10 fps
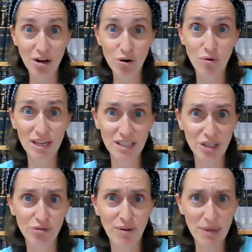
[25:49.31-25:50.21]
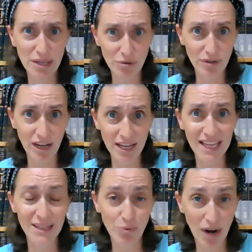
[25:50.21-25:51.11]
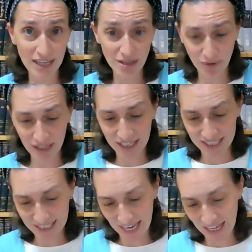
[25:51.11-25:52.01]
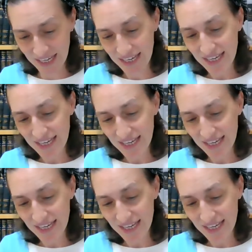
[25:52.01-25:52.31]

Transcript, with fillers: according to Rabbi Yehuda in the Bright, or what did he say?